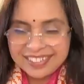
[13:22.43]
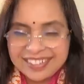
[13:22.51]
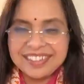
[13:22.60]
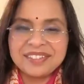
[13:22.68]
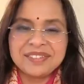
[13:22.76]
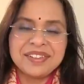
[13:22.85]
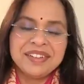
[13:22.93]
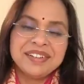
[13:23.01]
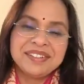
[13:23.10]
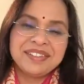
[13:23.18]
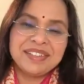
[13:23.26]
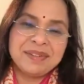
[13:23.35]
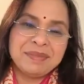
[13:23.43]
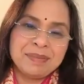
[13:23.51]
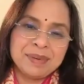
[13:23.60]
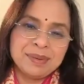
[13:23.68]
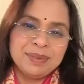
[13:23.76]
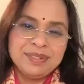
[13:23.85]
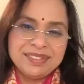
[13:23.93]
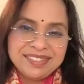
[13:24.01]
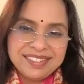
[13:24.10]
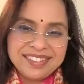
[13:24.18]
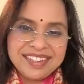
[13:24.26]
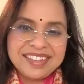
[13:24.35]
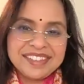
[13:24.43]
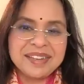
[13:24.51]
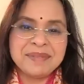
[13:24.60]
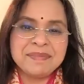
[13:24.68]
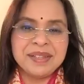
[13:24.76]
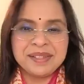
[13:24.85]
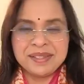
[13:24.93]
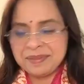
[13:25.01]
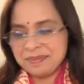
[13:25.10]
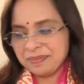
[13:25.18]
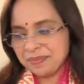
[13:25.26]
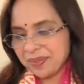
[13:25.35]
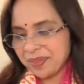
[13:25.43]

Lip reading: and Chaitanya Mahaprabhu takes and embraces him.